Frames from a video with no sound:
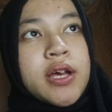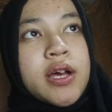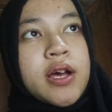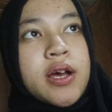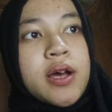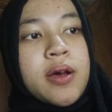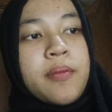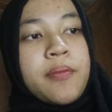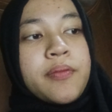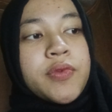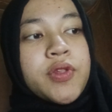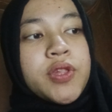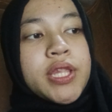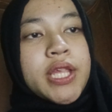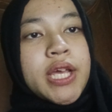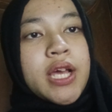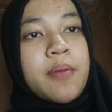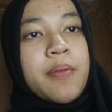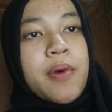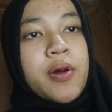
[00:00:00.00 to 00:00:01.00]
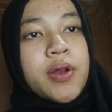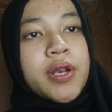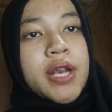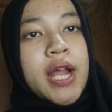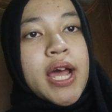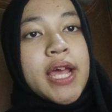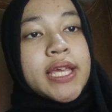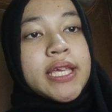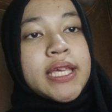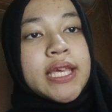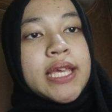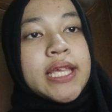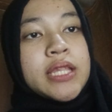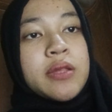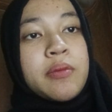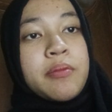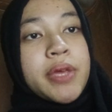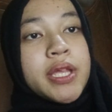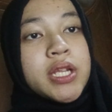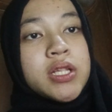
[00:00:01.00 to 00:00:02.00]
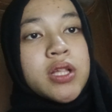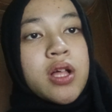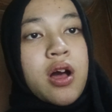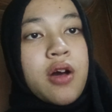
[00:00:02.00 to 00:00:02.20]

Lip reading: to think about Nike in the middle